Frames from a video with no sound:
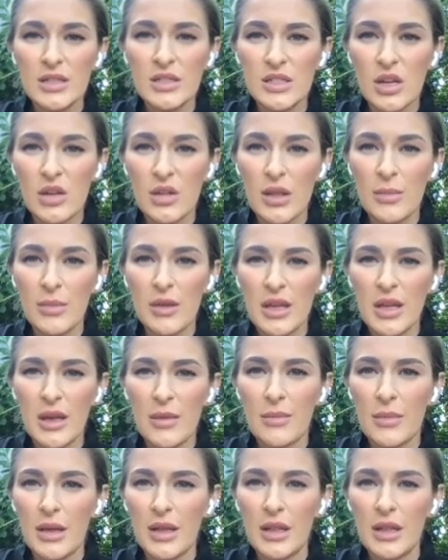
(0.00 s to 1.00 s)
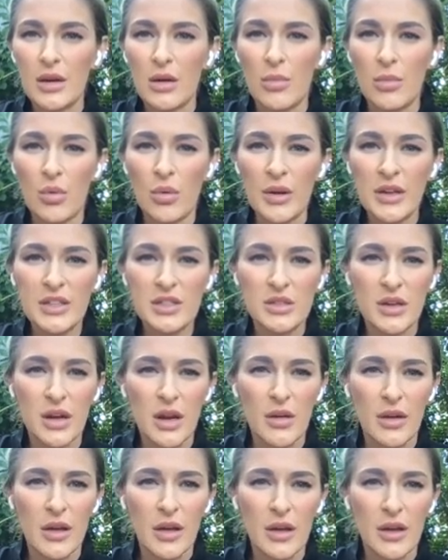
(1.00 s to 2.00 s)
So let me get my little pointer
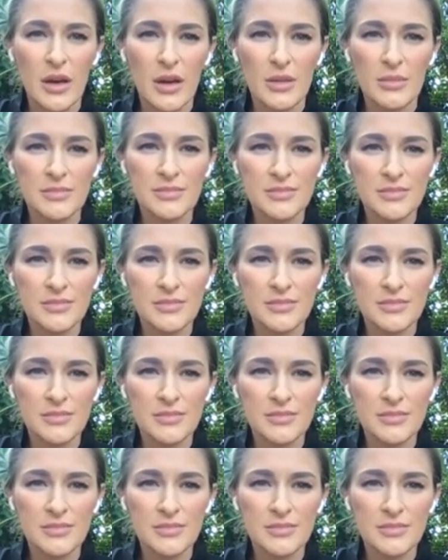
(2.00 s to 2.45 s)
out here